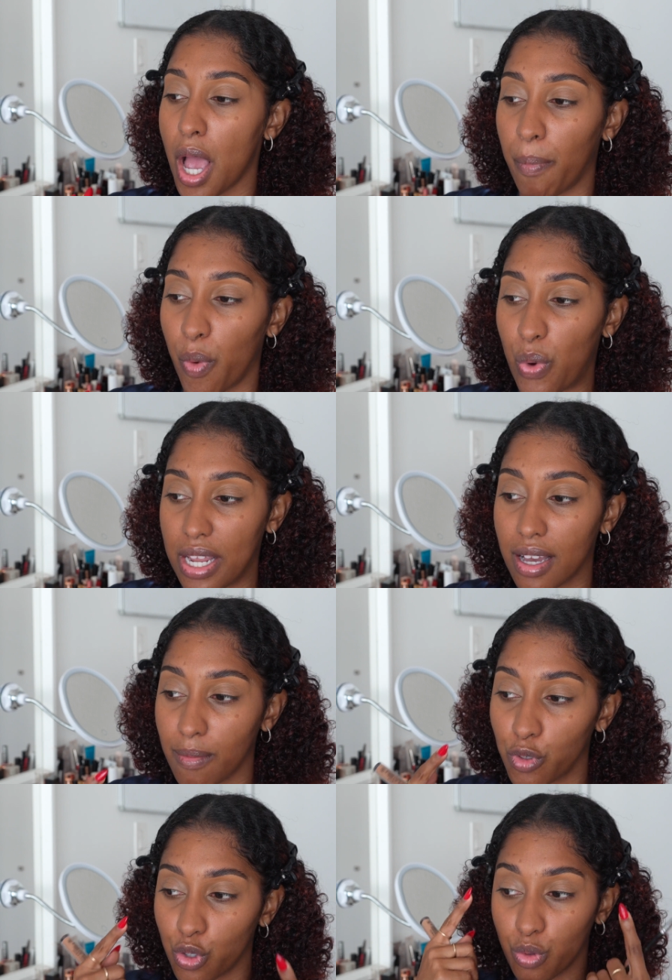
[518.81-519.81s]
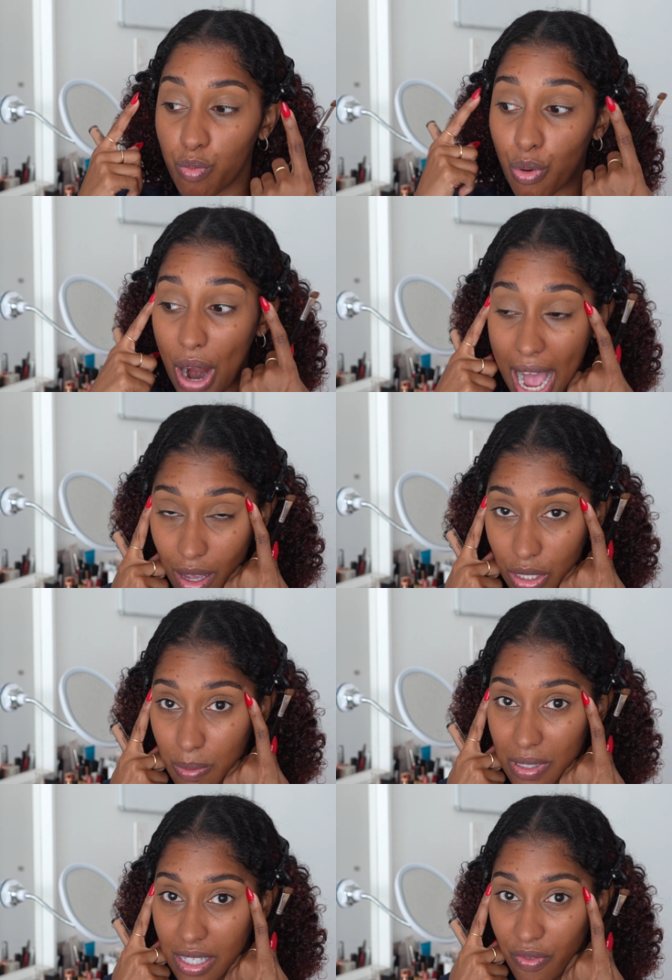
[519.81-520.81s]
But when it comes to brows
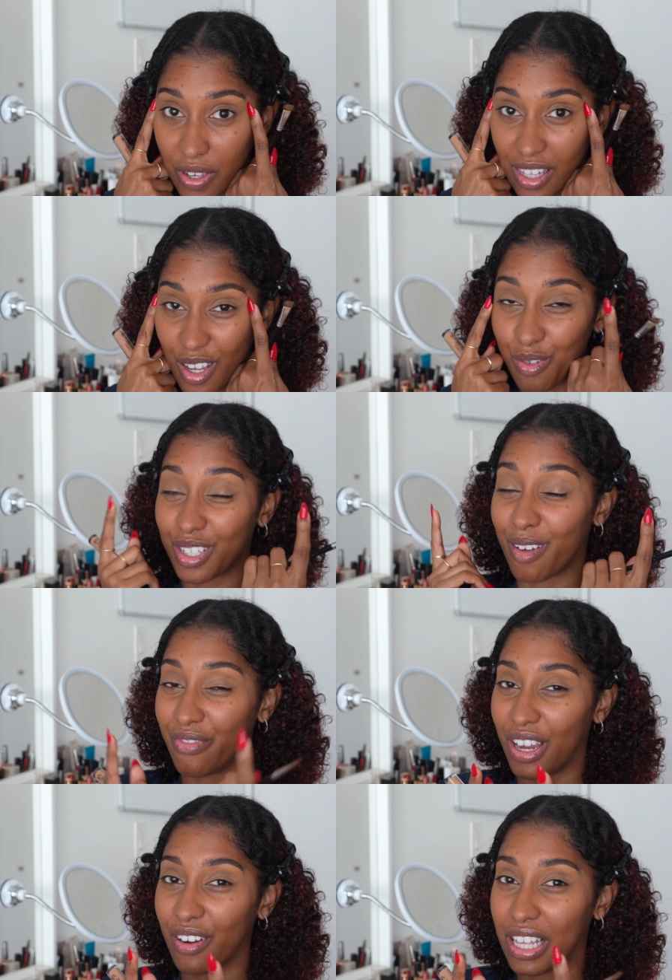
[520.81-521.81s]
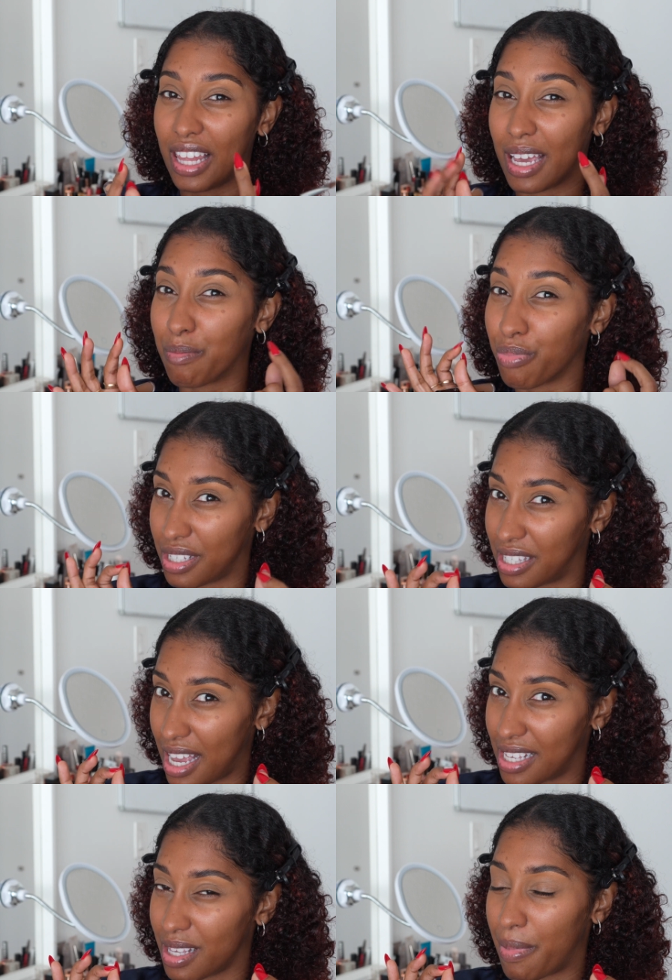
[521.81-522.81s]
specifically, which I'm very like
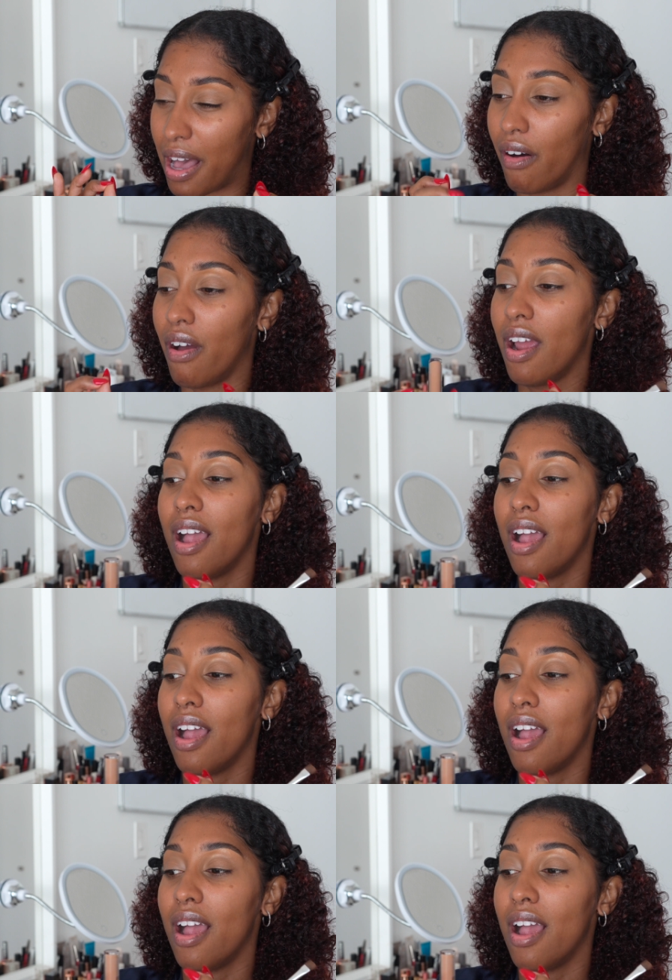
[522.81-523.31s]
precise about,